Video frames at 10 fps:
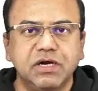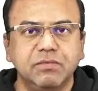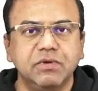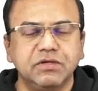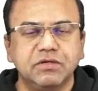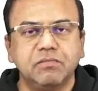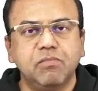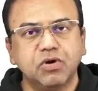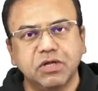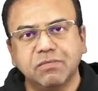turbulence,
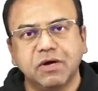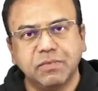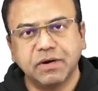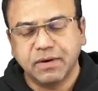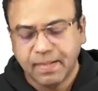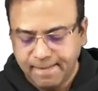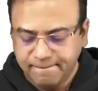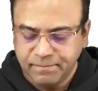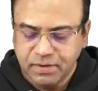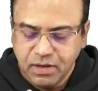more the murmur.
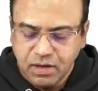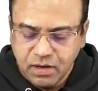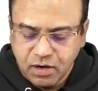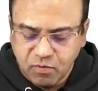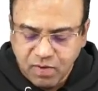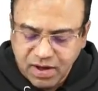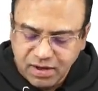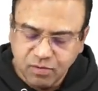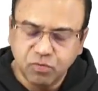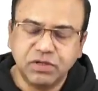Now
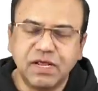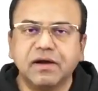why would